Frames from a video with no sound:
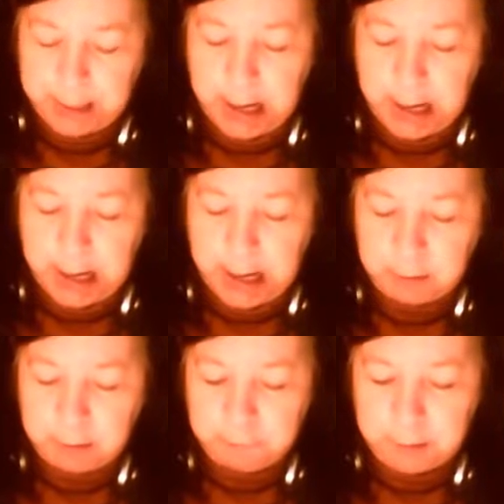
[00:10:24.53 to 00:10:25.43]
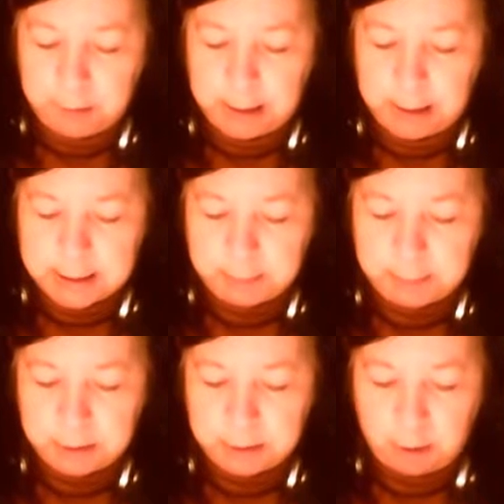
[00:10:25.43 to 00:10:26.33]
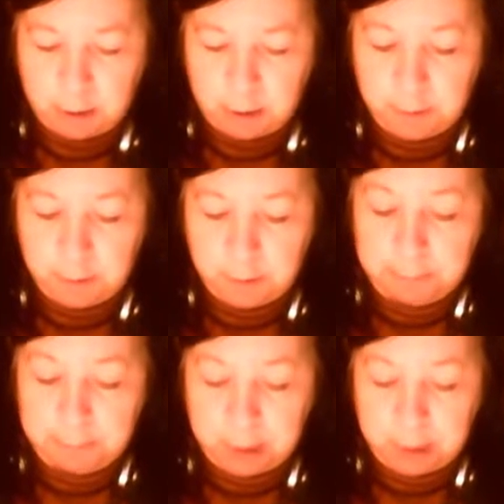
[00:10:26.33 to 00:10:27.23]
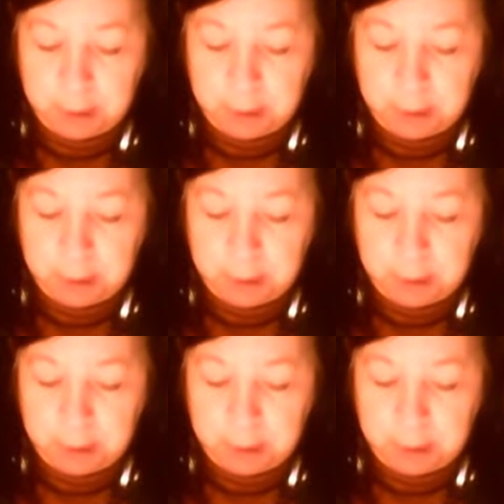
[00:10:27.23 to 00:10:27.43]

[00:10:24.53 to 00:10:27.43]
I gratefully accepted the offer because,